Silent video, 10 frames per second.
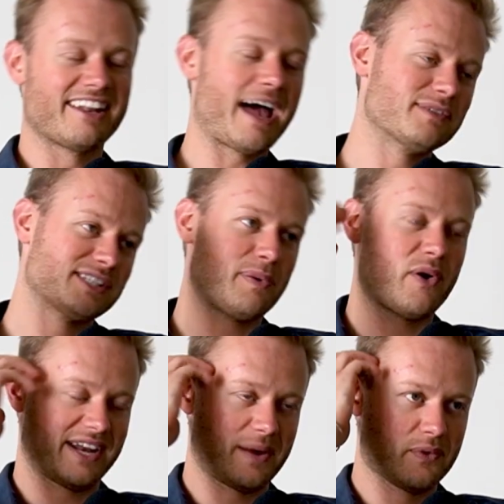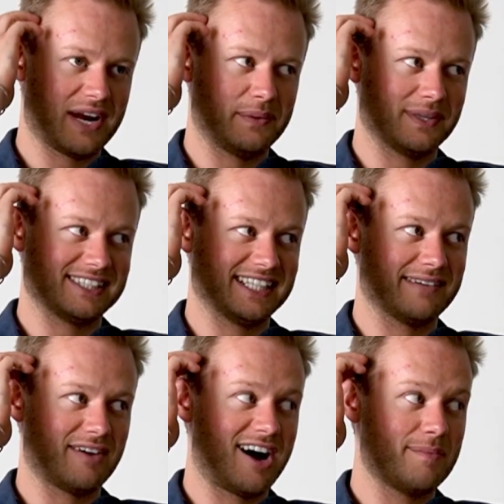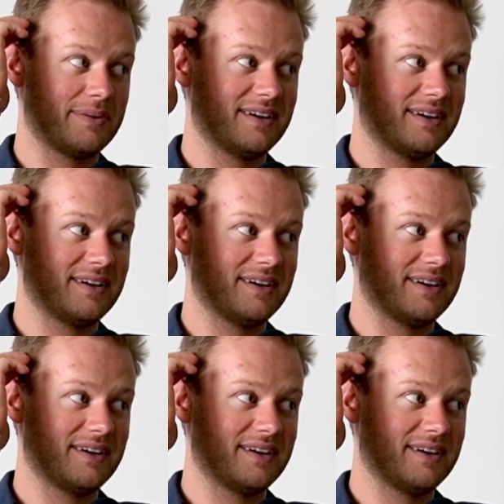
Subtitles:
And that was the point I really wanted to give up.